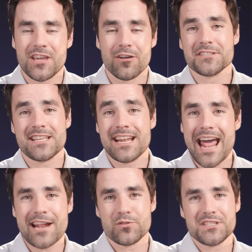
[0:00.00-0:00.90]
guilt and
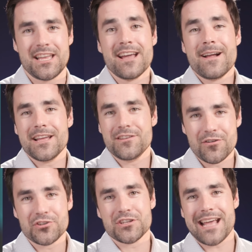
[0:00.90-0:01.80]
inadequacy in
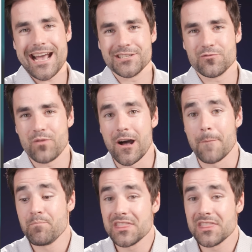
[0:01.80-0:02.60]
Notion as well.